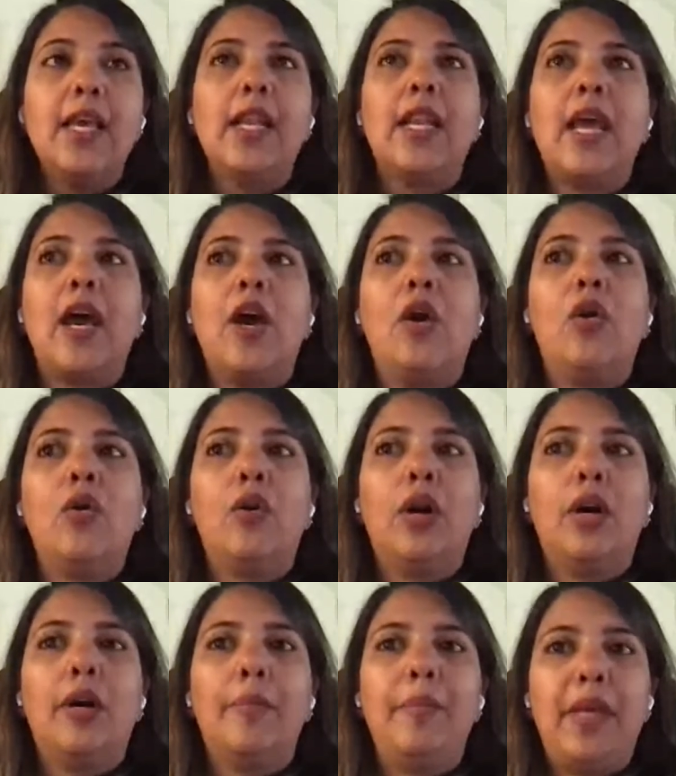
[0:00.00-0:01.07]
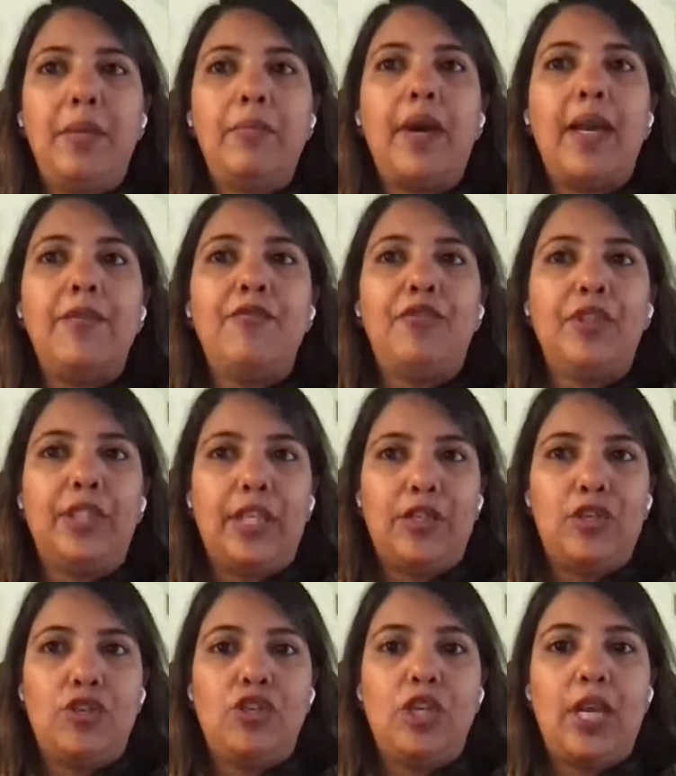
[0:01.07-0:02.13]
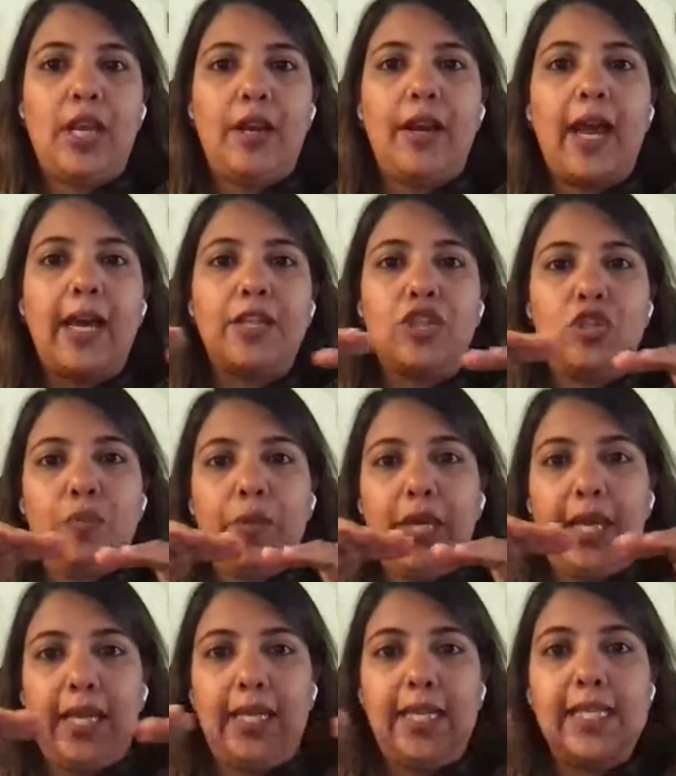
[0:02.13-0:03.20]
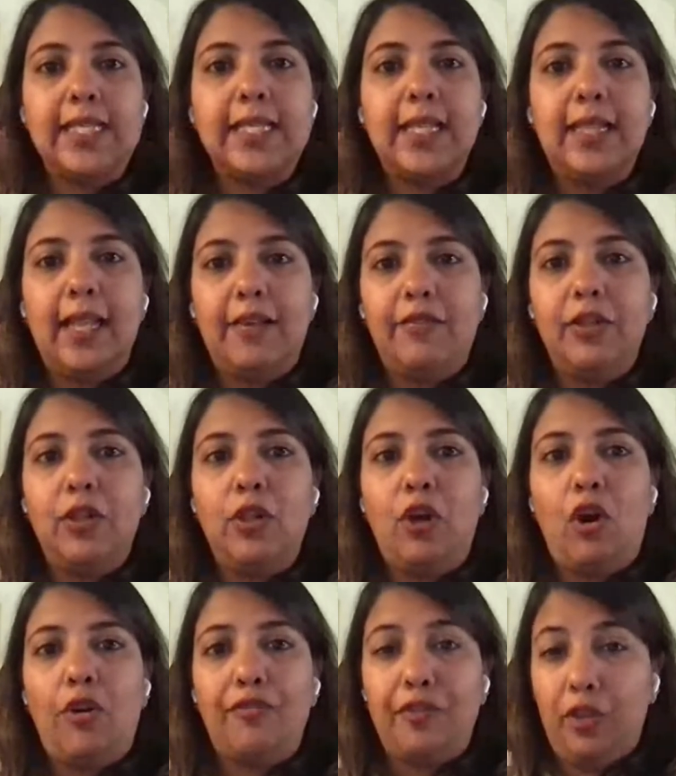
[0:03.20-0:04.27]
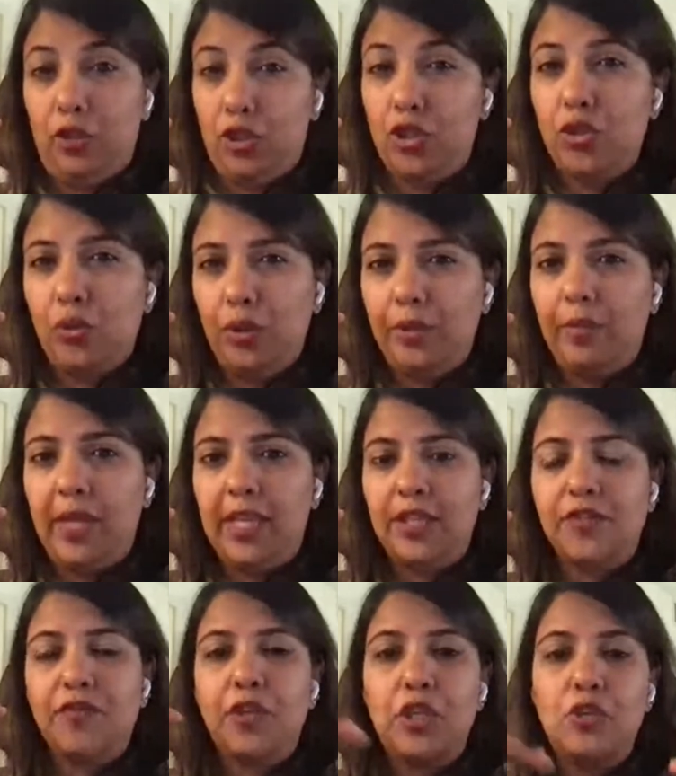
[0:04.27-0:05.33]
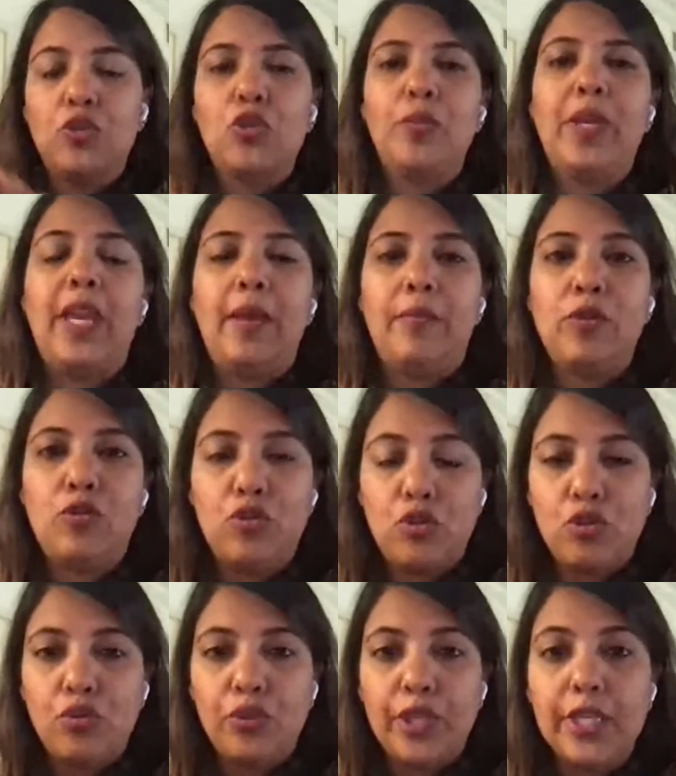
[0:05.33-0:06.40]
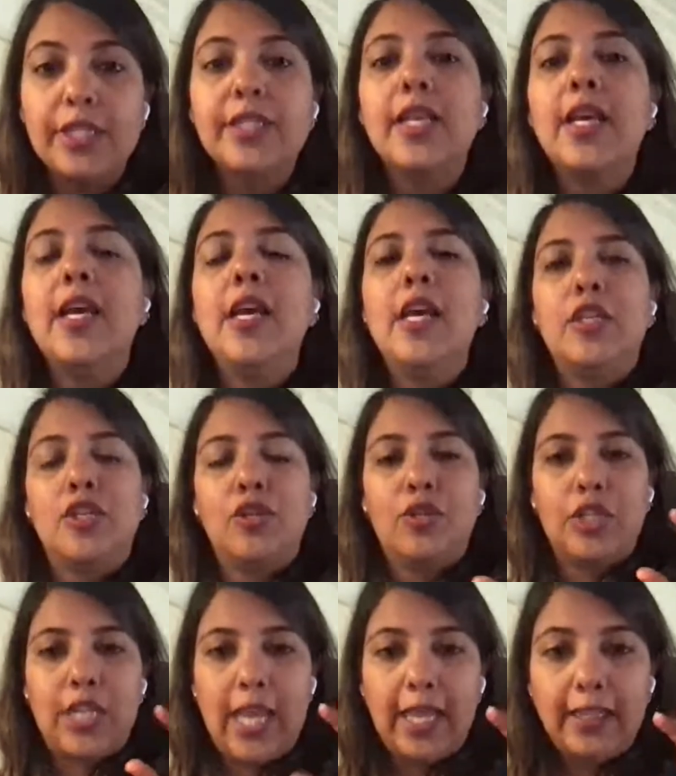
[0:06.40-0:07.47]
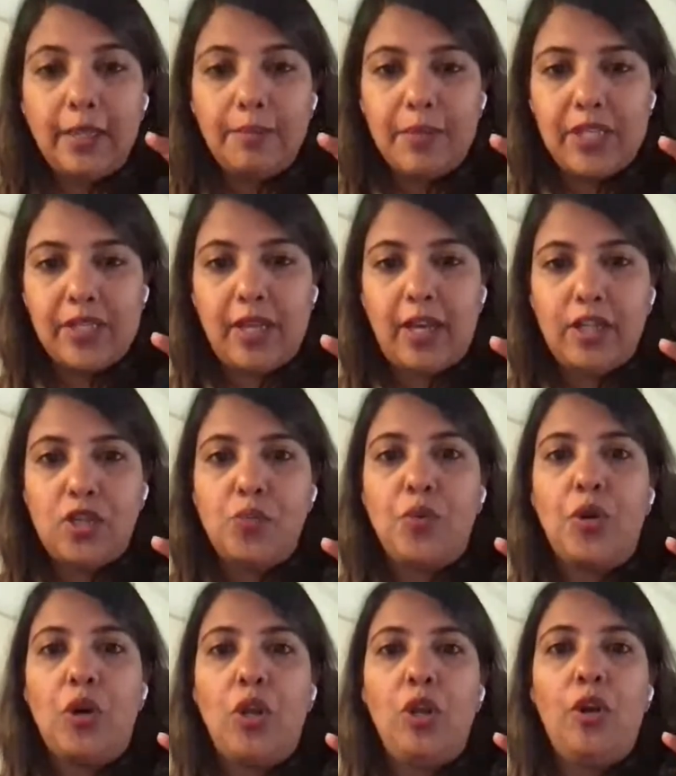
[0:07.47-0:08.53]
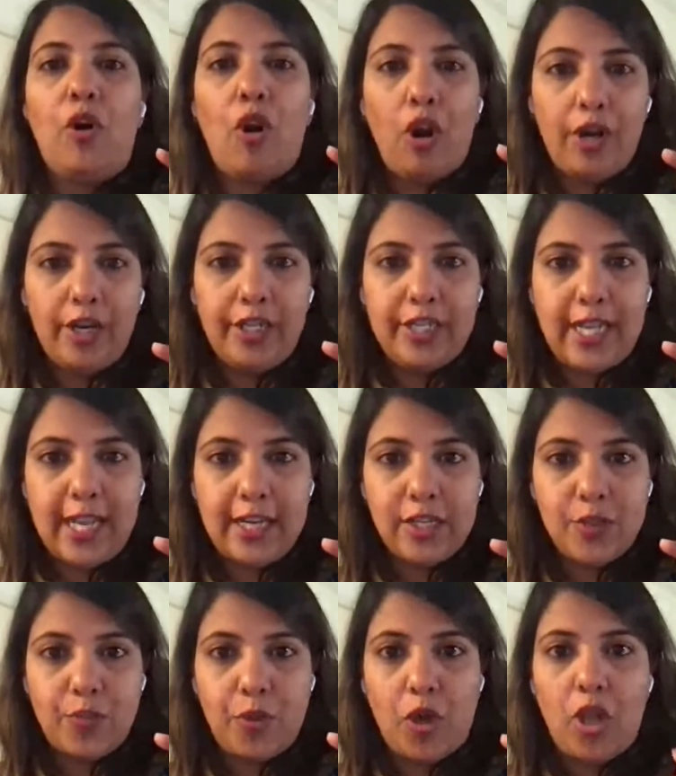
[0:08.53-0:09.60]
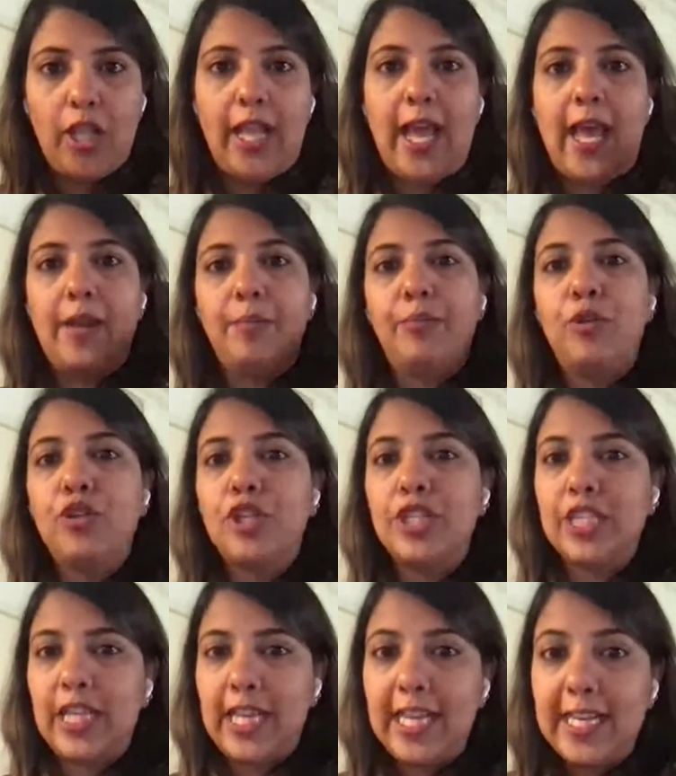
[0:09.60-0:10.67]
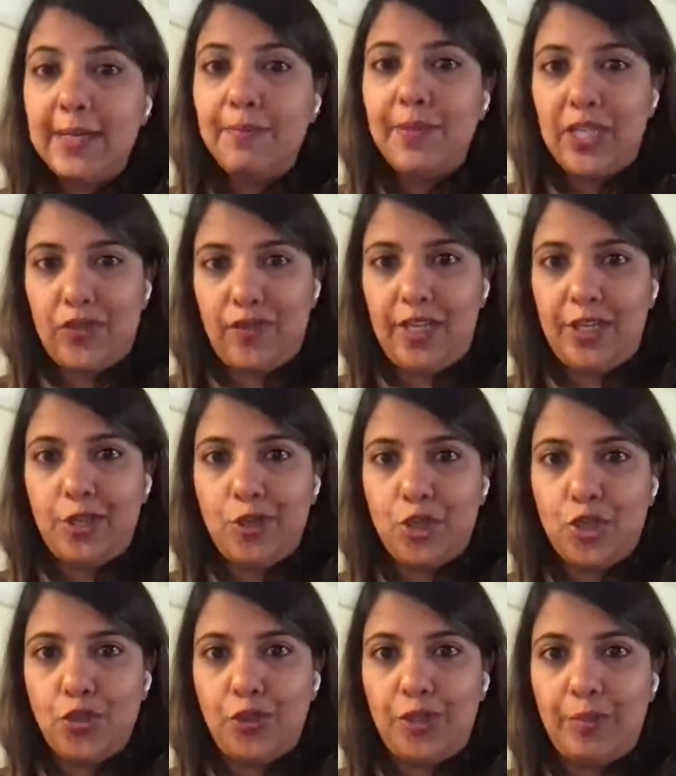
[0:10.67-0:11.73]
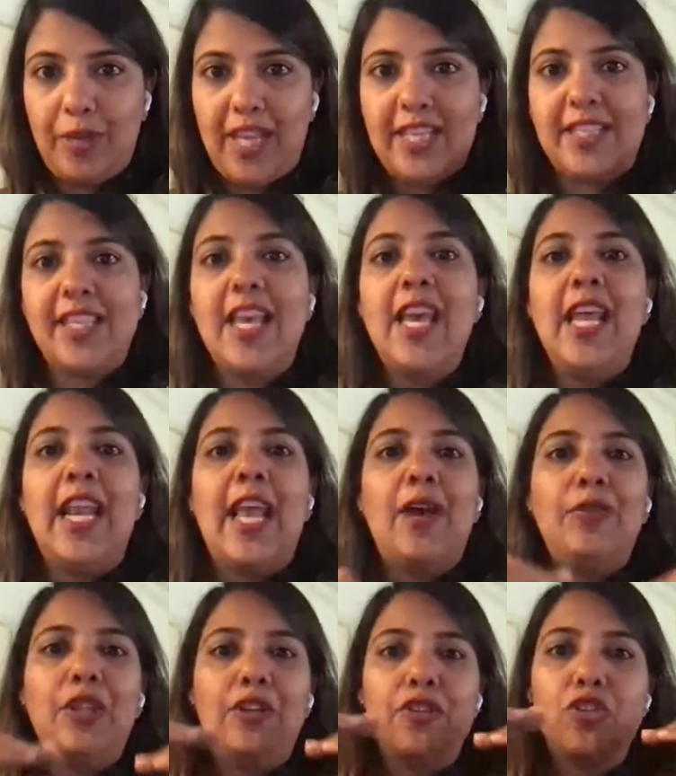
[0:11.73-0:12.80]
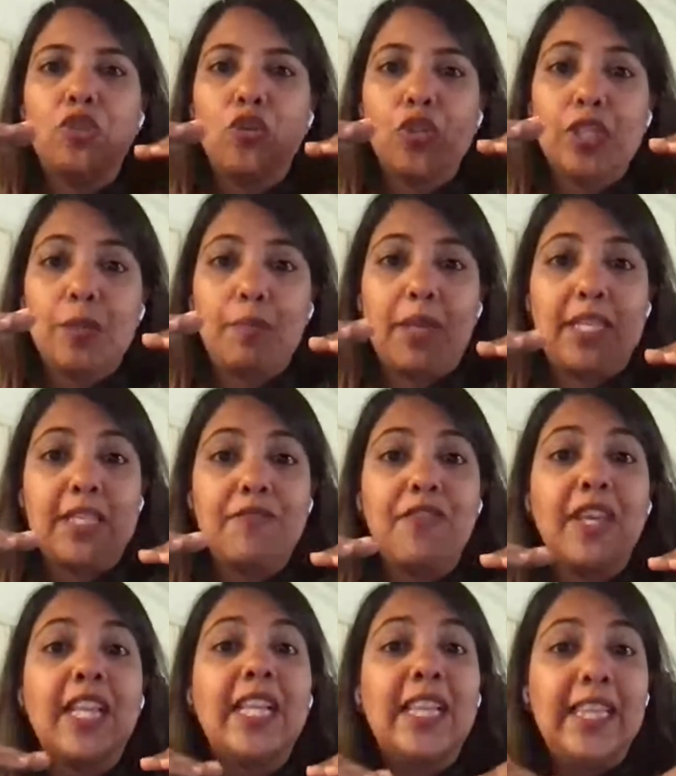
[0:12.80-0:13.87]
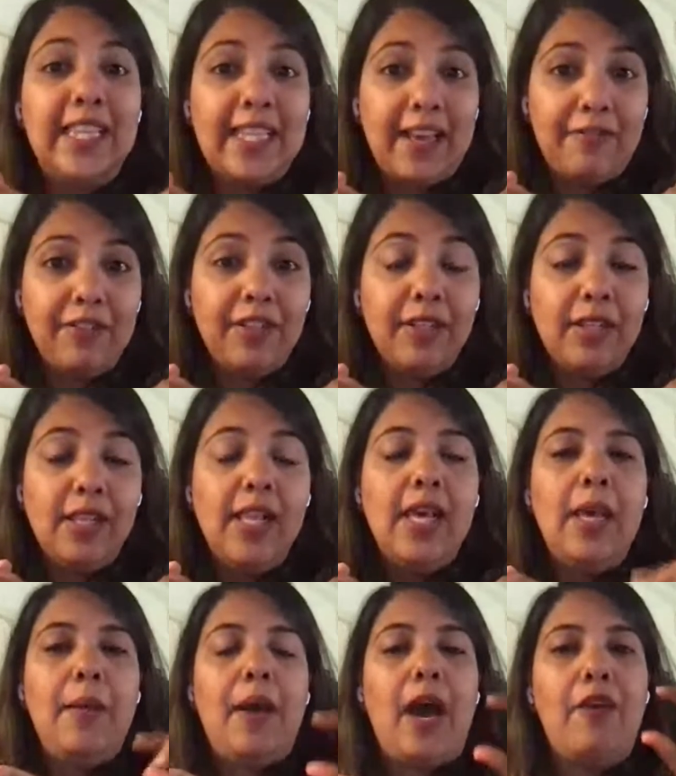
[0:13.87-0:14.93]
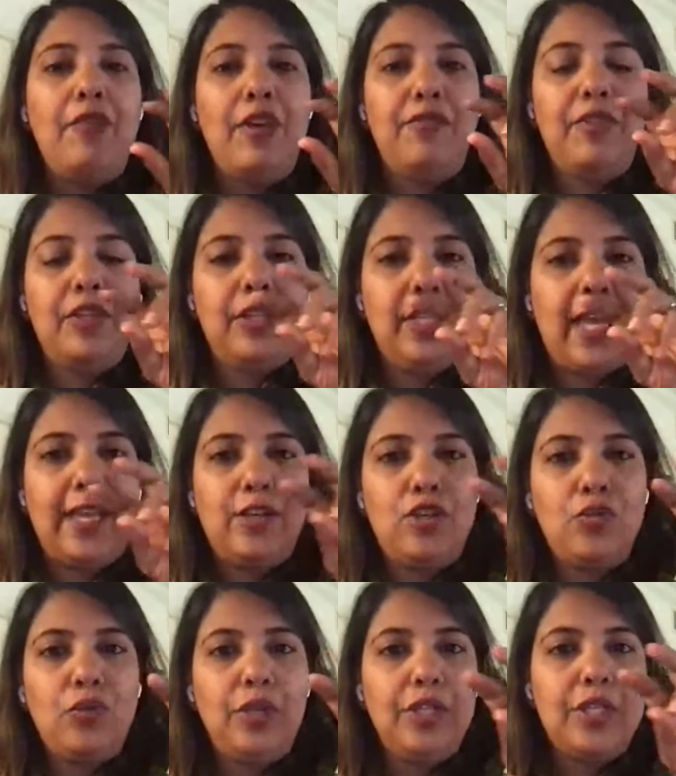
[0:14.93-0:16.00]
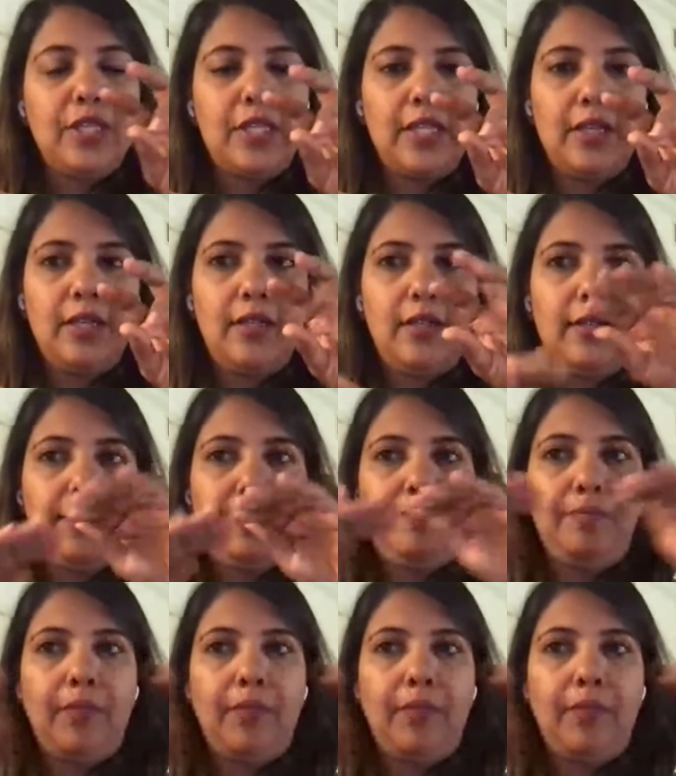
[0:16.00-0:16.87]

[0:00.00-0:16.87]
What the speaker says: Now, be mindful that your chair has to be at least the level of your shoulder blades for you to be able to do this. So take the massage ball or a tennis ball and put it in between your shoulder blades. Now, there is no specific level, however, like towards the